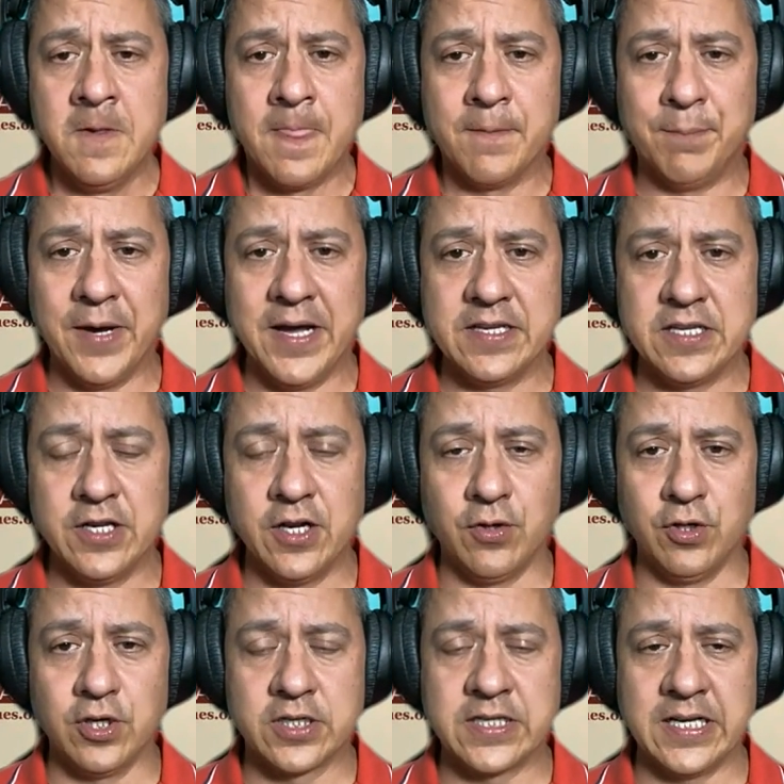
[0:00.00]
But,
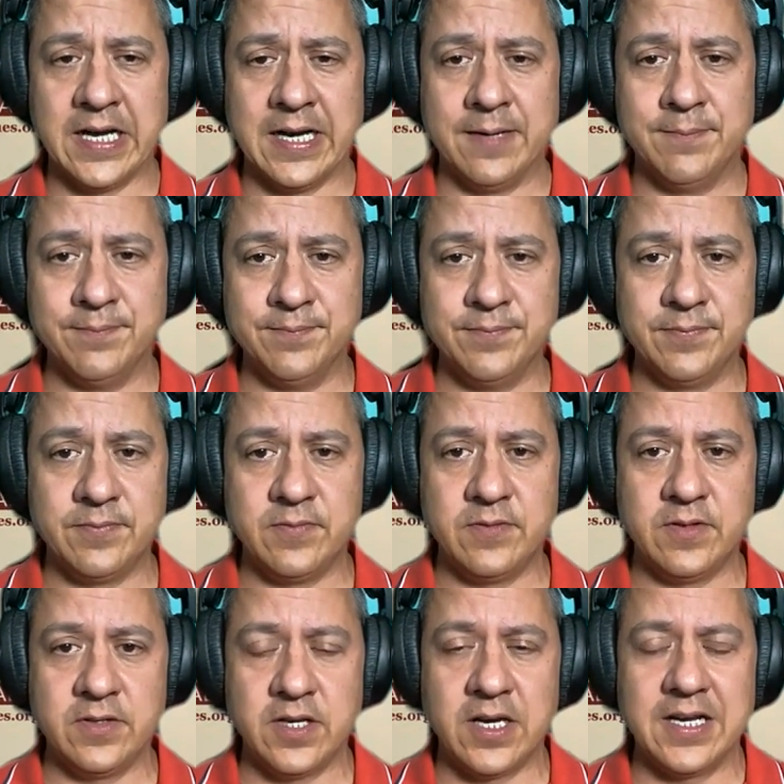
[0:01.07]
look,
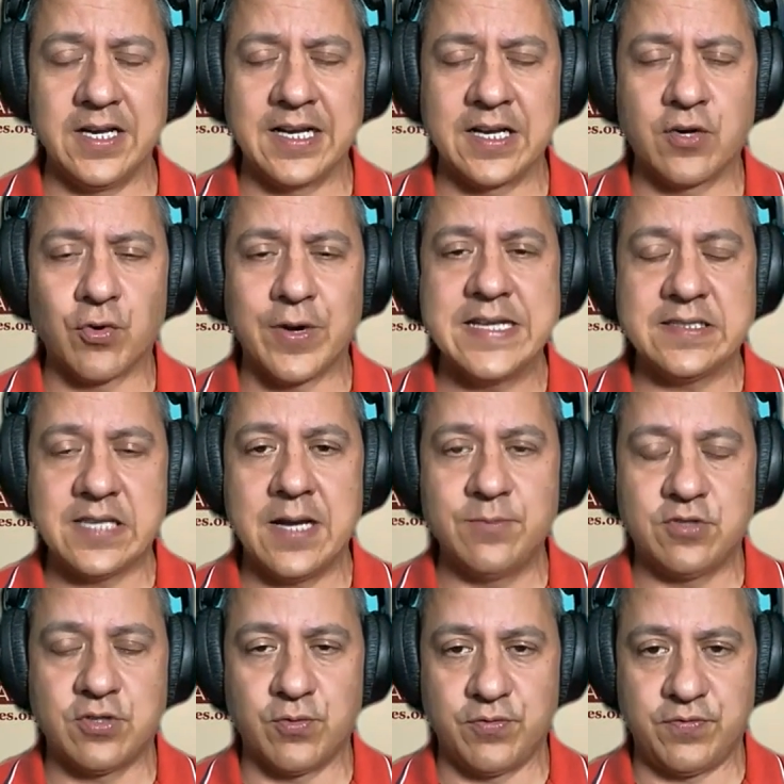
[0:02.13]
a great time
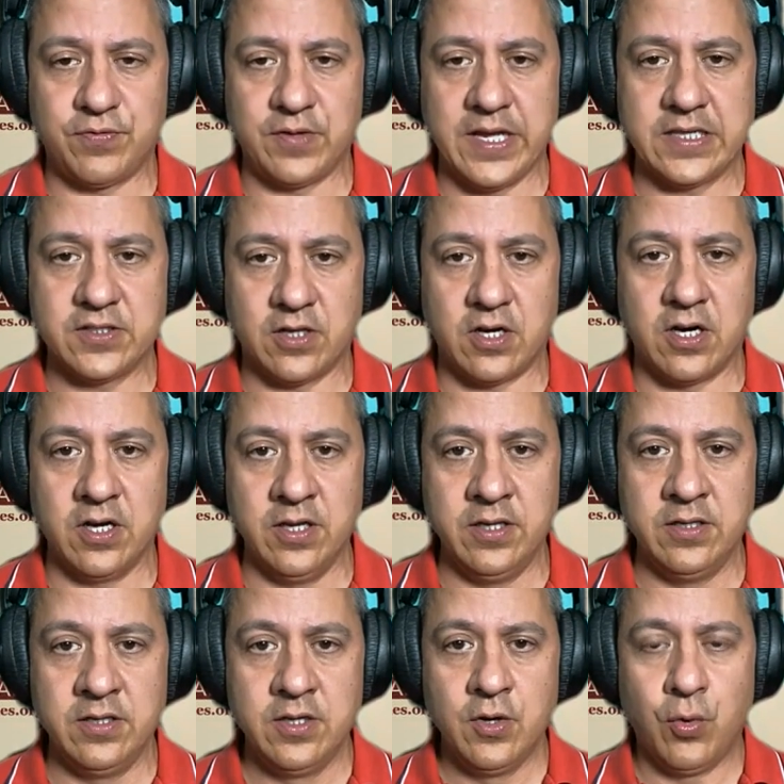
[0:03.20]
to reflect on
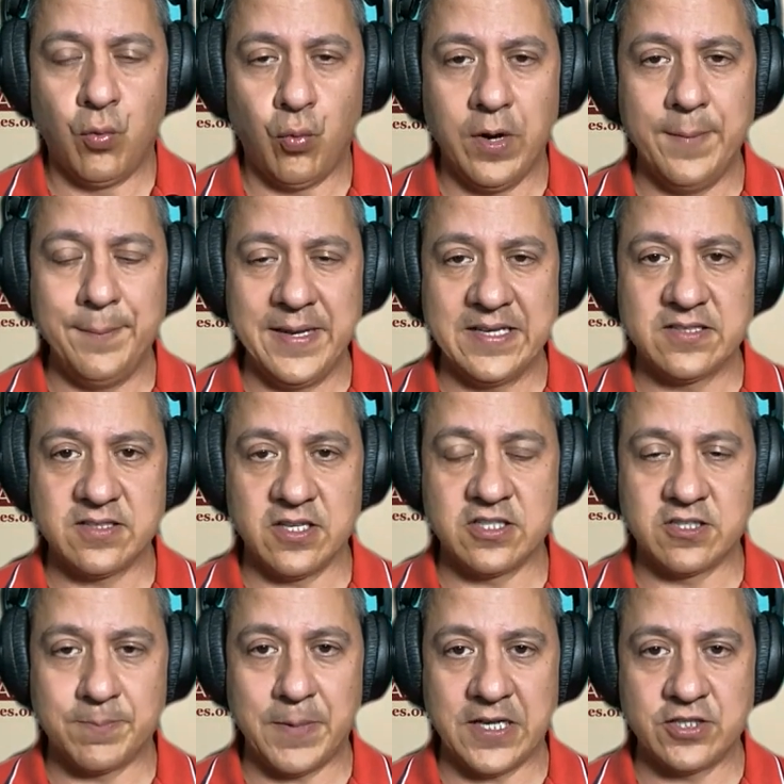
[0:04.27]
what makes us
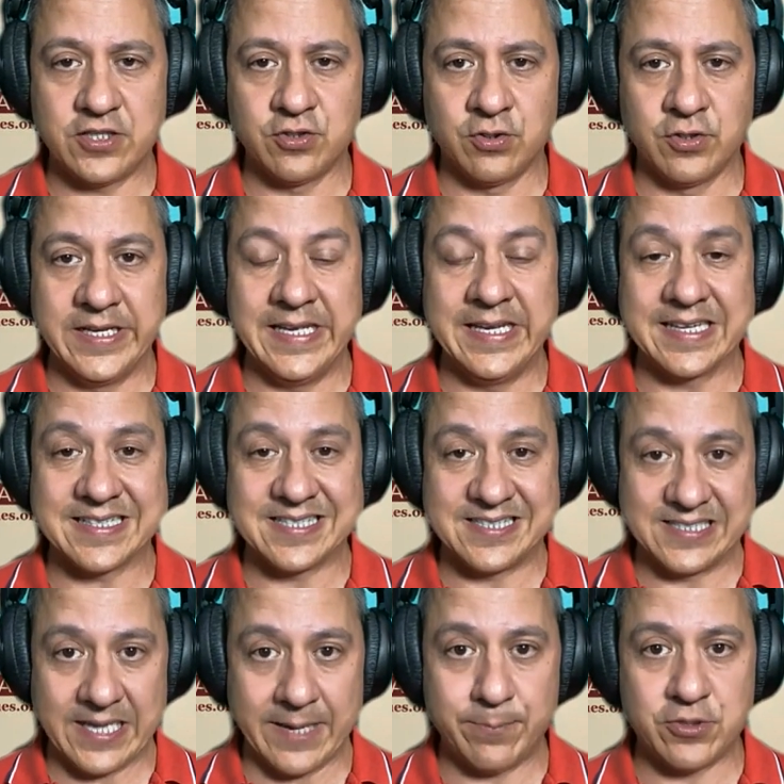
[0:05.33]
special and
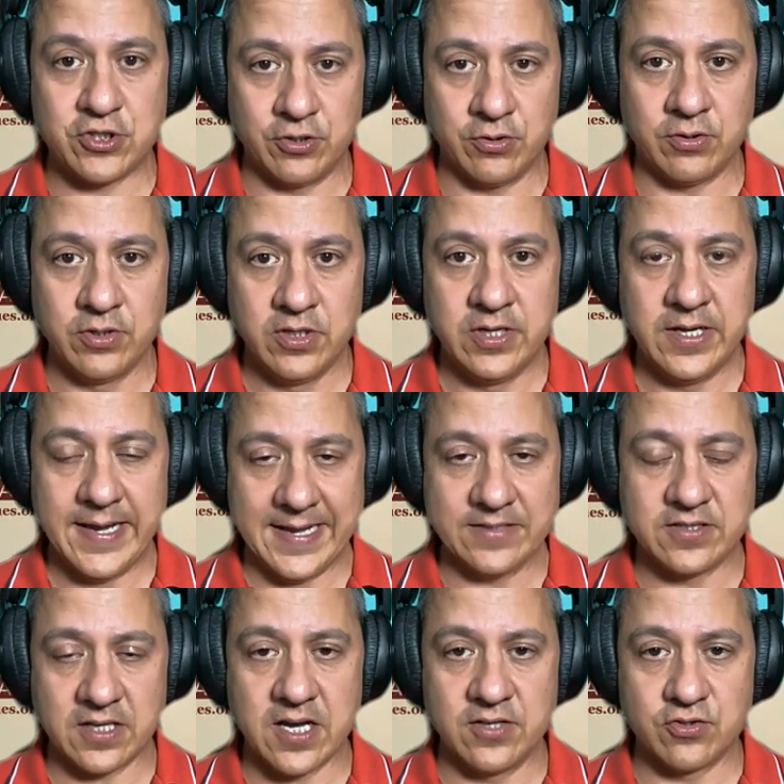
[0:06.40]
exceptional as
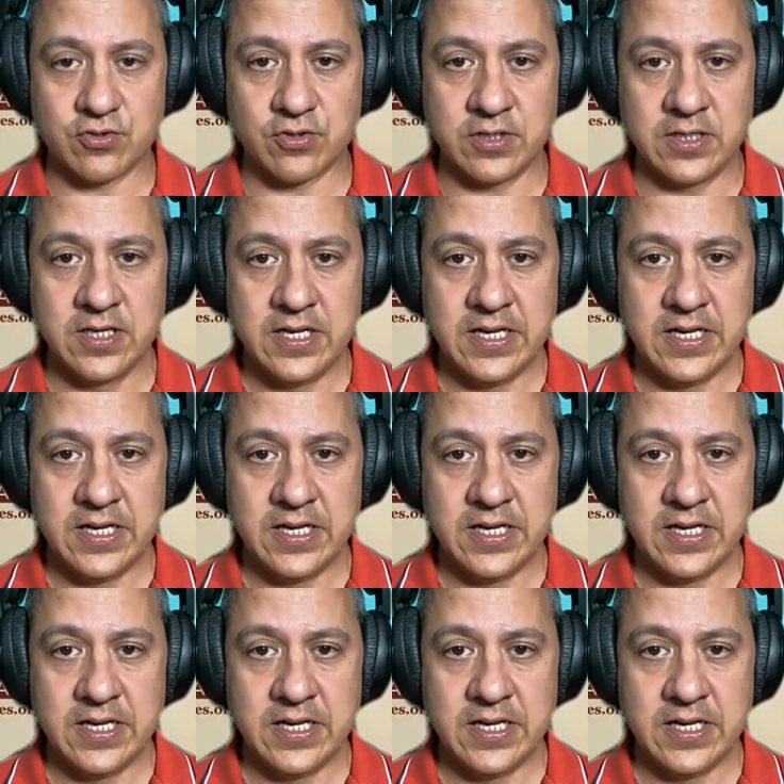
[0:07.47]
a country.